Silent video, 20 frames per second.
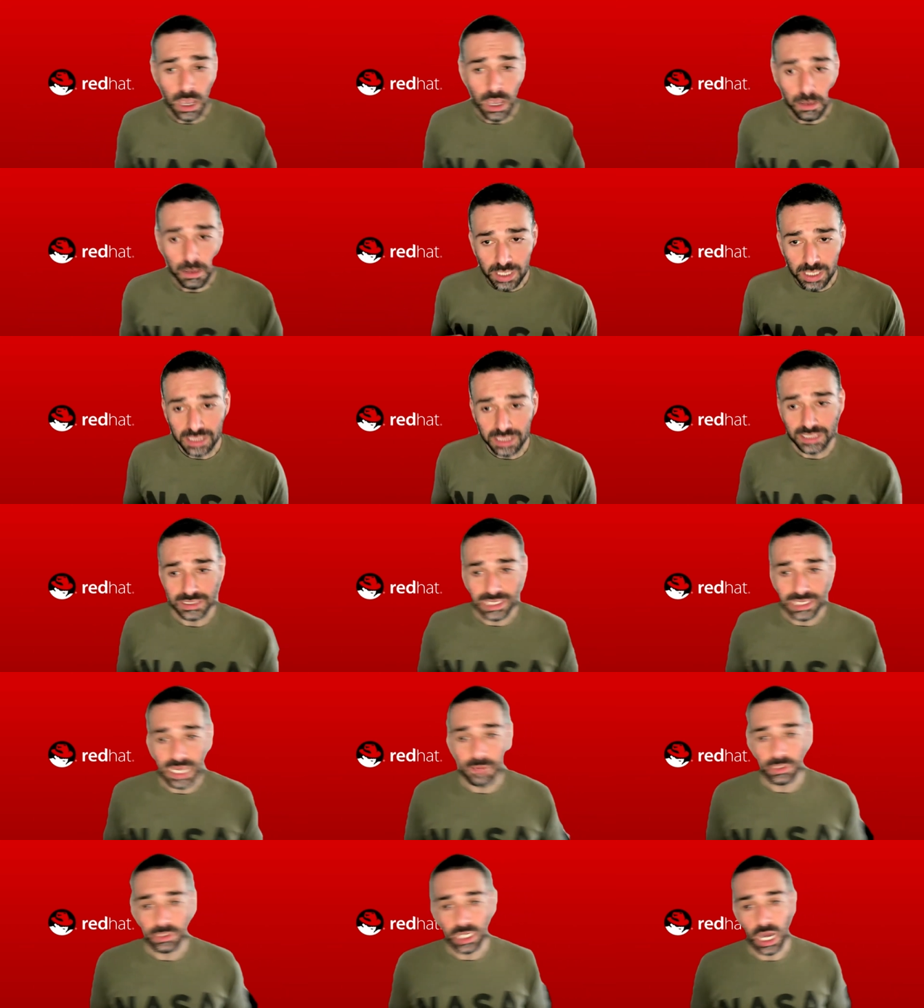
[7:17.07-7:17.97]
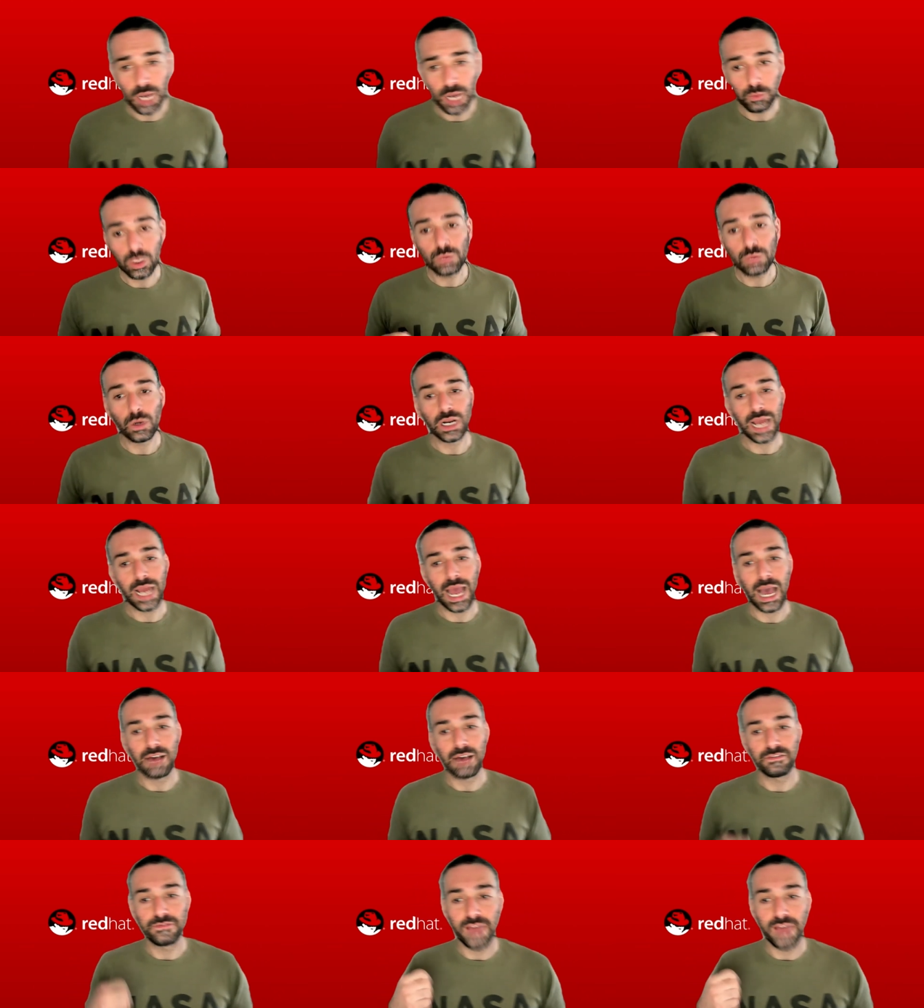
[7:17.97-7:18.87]
But at the same time, we want to
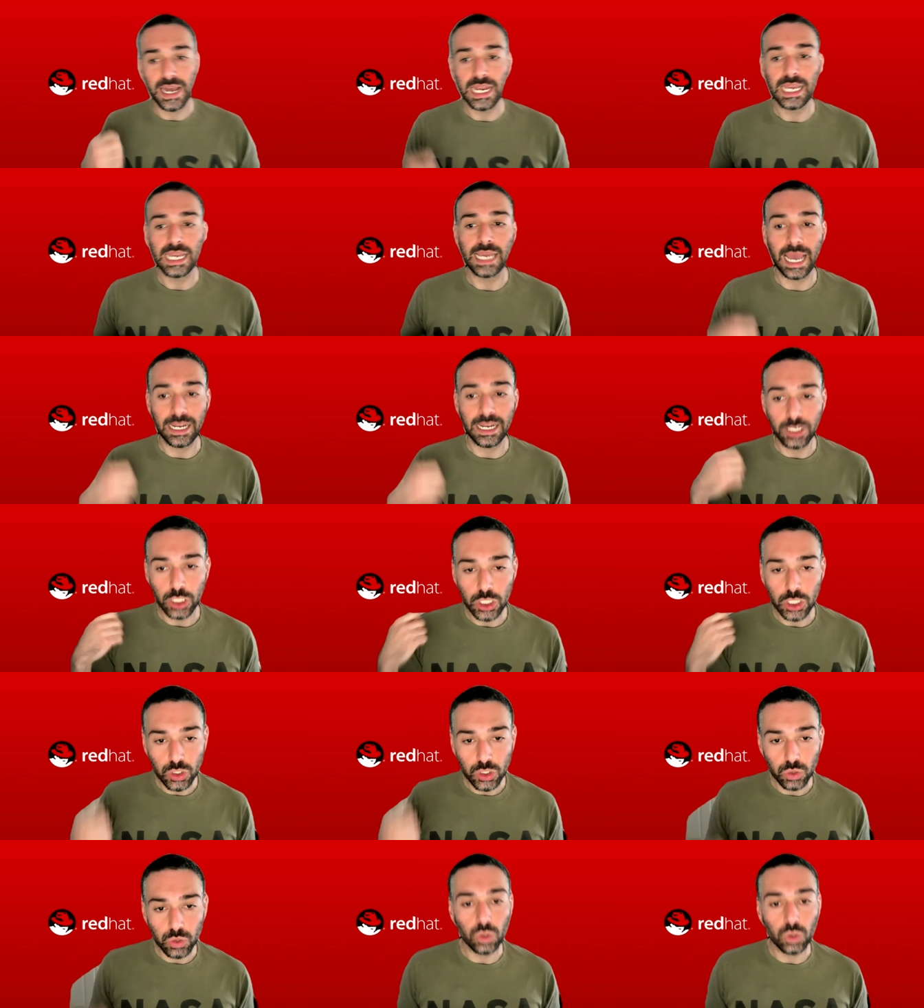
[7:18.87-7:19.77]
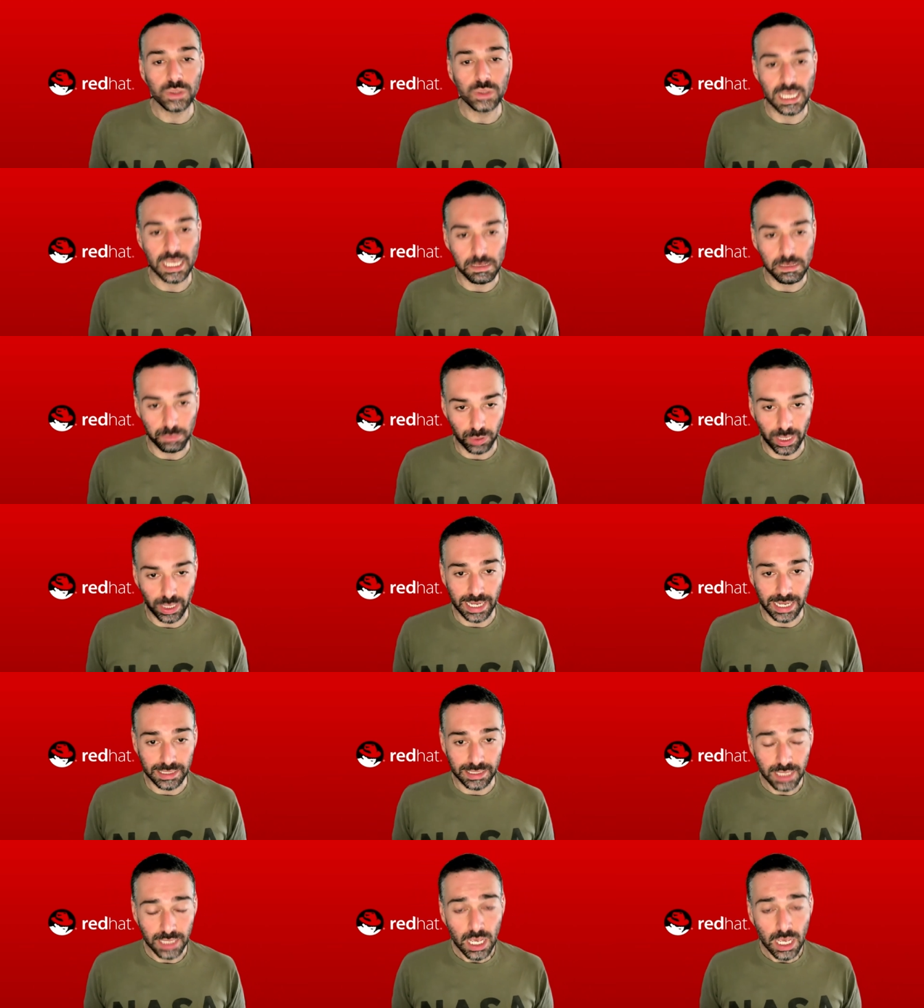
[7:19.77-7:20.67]
have vetting and controls in
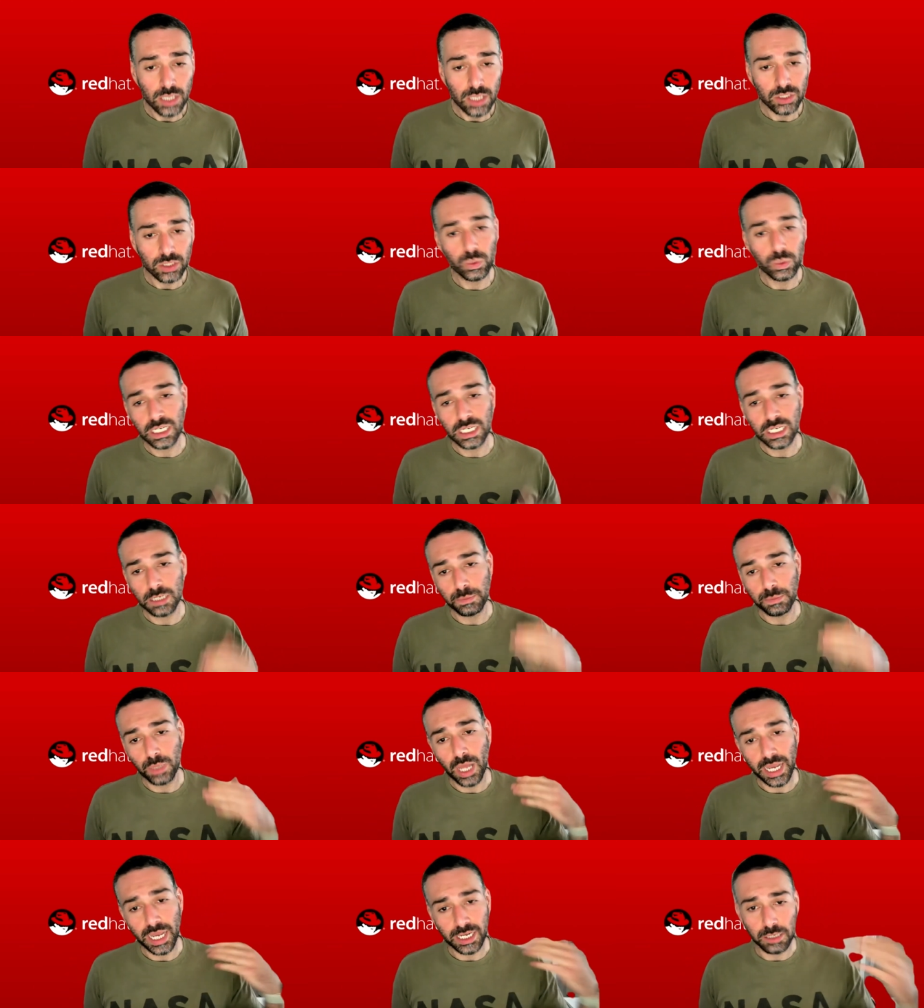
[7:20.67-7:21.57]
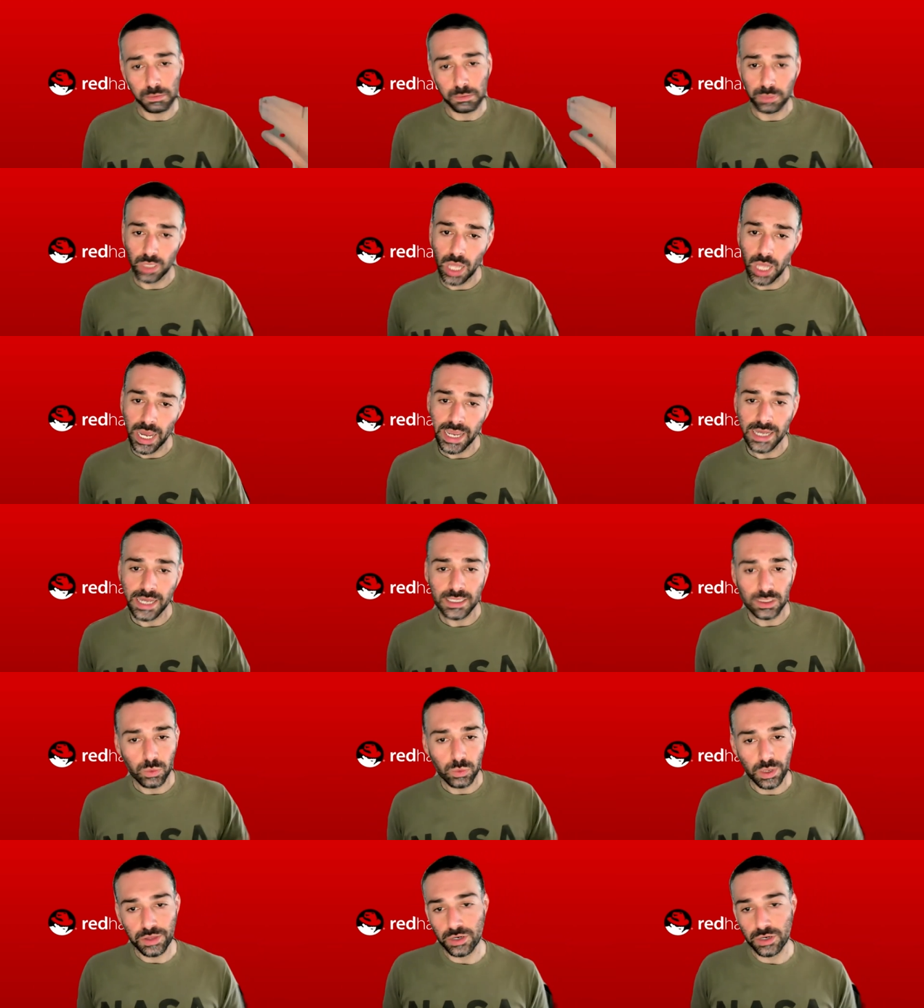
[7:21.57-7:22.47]
place so we can apply compliance,
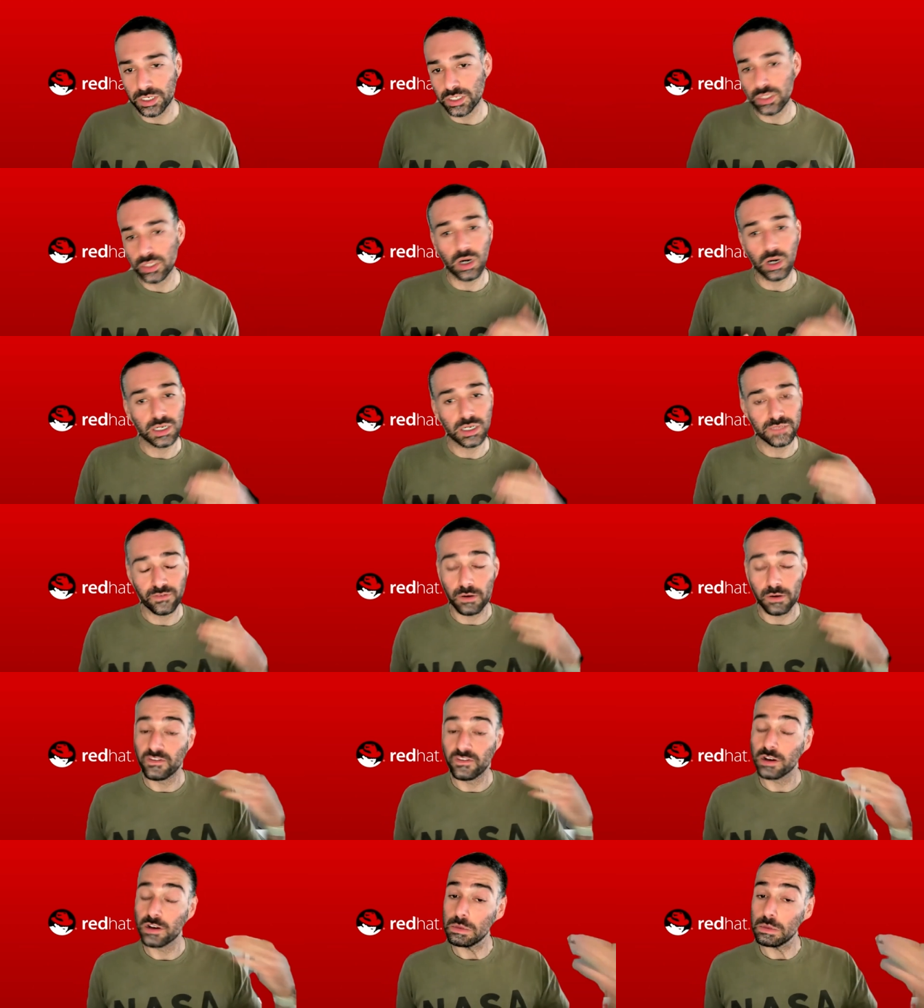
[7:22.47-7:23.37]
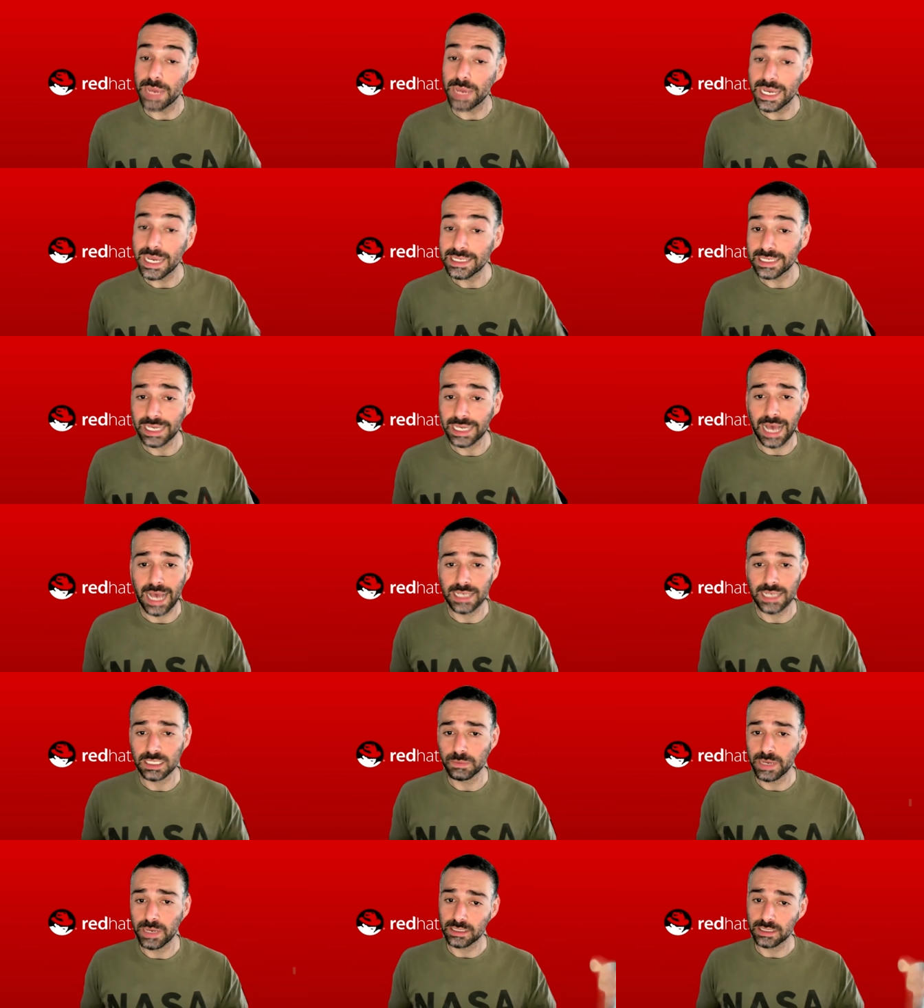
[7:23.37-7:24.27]
whether it starts from very basic
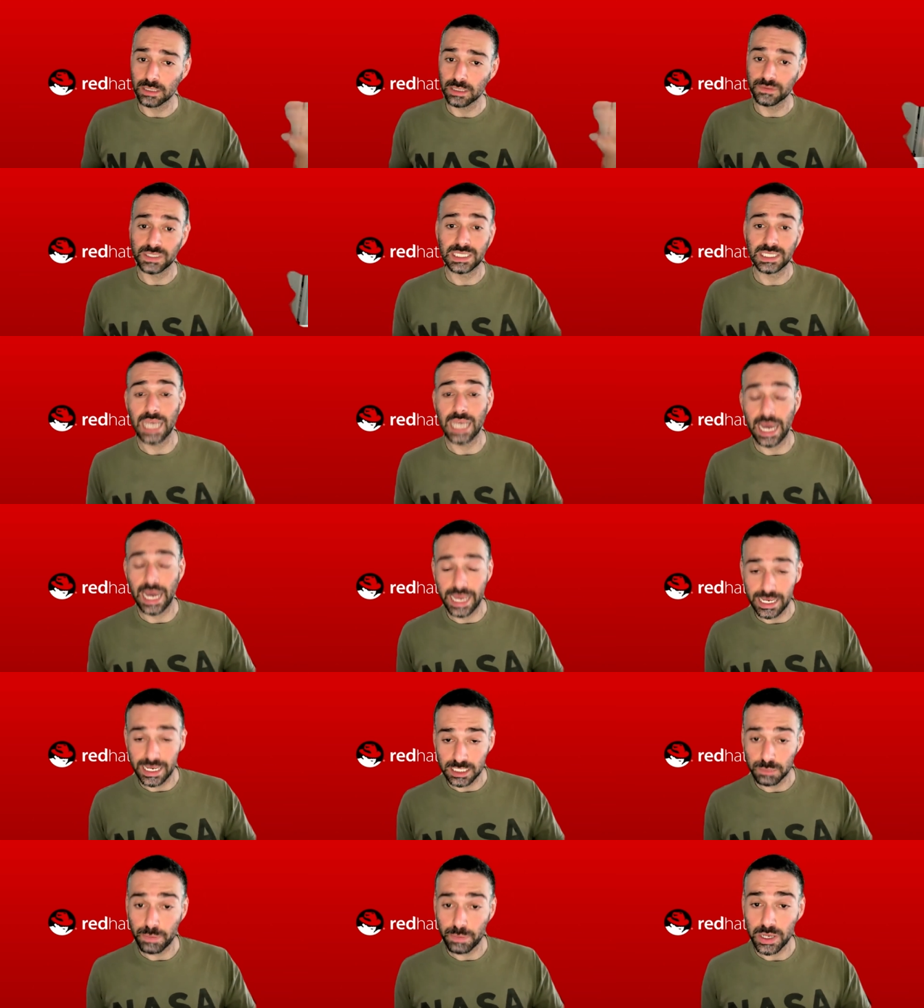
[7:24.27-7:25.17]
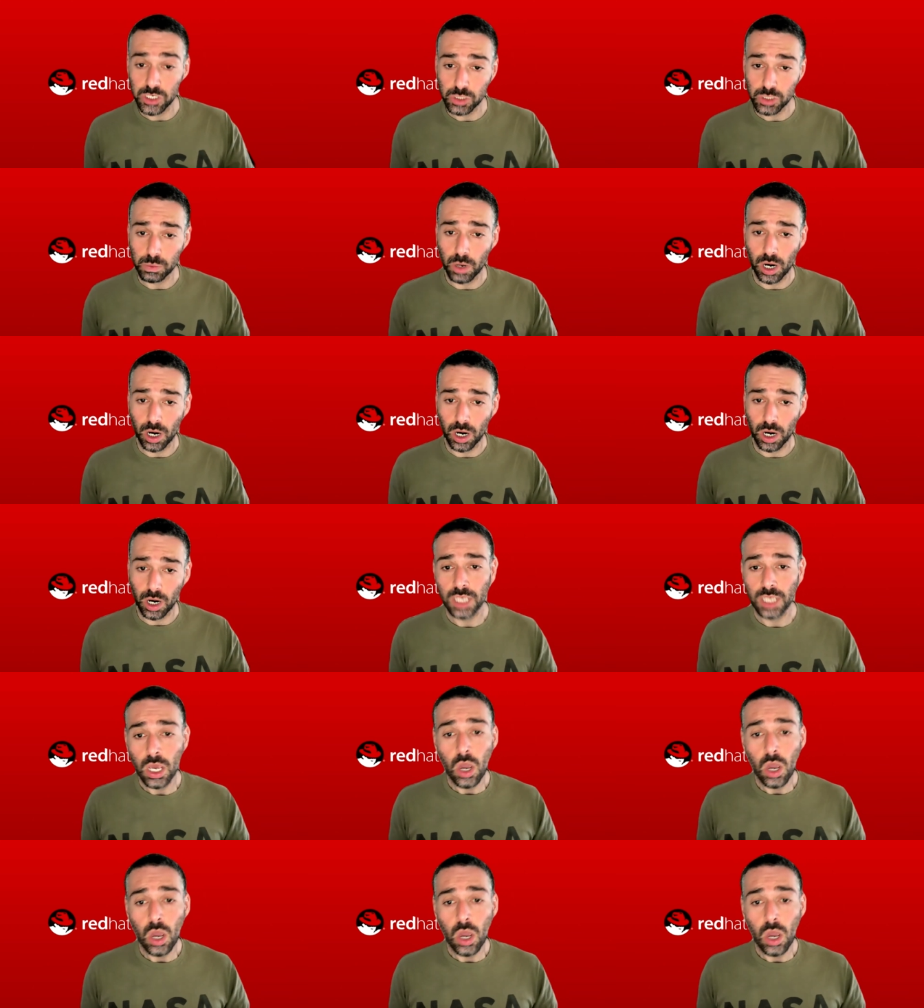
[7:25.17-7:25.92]
aspects of CIS benchmarks